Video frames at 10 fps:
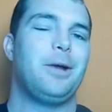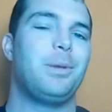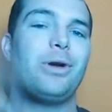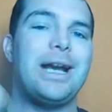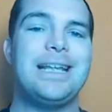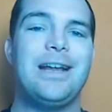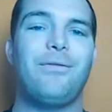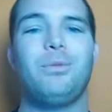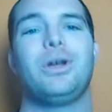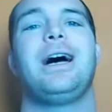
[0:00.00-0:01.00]
Be great to hear
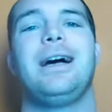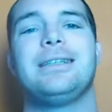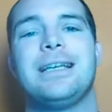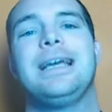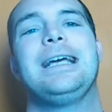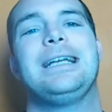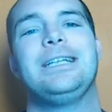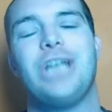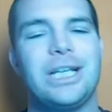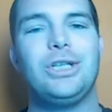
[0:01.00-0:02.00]
from you guys.
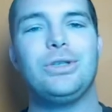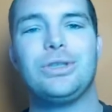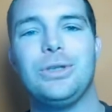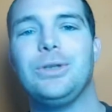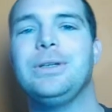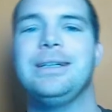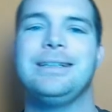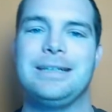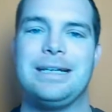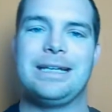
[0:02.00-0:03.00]
Chat to you soon.
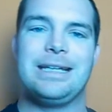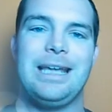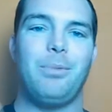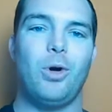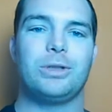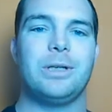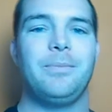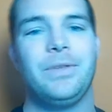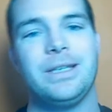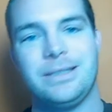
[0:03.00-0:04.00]
Keep
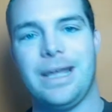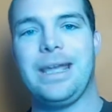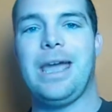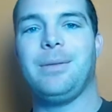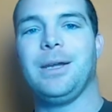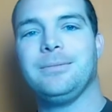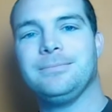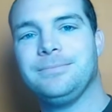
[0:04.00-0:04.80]
awesome. Stay gaming.